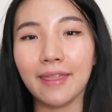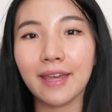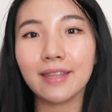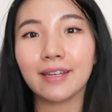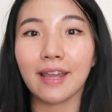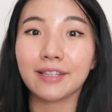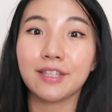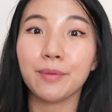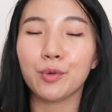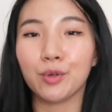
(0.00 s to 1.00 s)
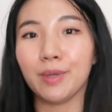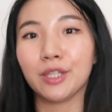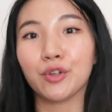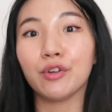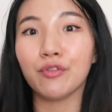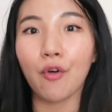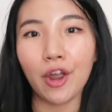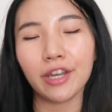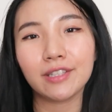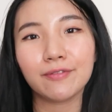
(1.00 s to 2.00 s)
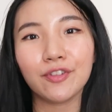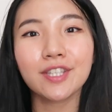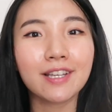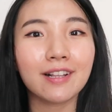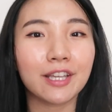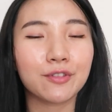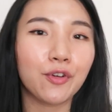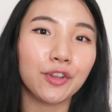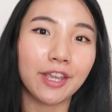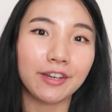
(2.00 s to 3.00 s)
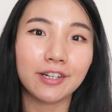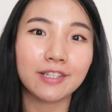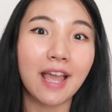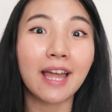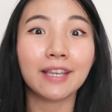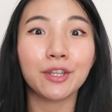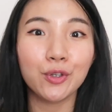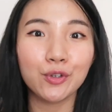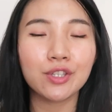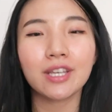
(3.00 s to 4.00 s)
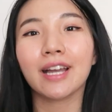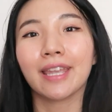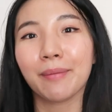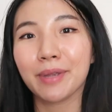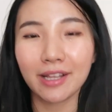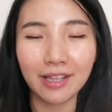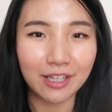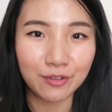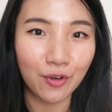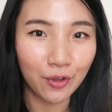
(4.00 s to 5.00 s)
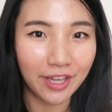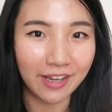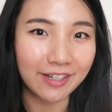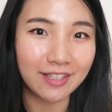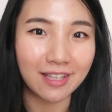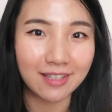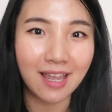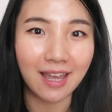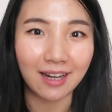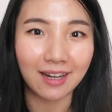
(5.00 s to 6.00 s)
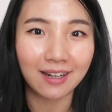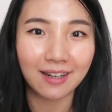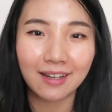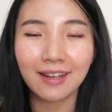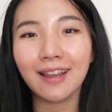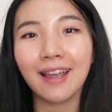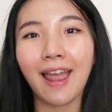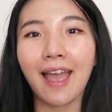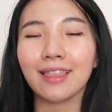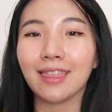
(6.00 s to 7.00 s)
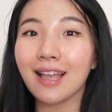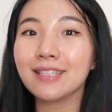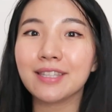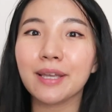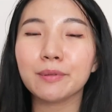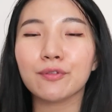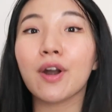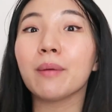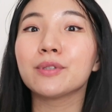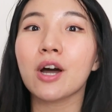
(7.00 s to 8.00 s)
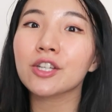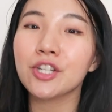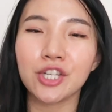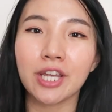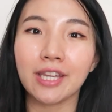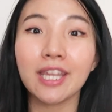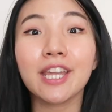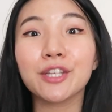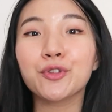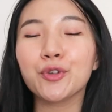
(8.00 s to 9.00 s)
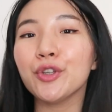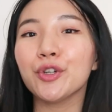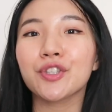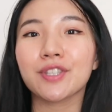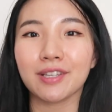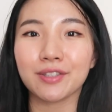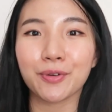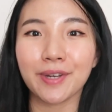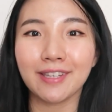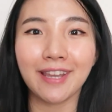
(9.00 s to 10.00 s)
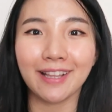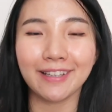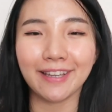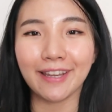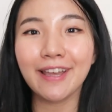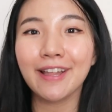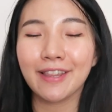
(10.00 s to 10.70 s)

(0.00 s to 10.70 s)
And then the next tip would be to avoid physical exfoliators and use a chemical exfoliators instead. And last tips from Dr. Jenny is to use sunscreen daily.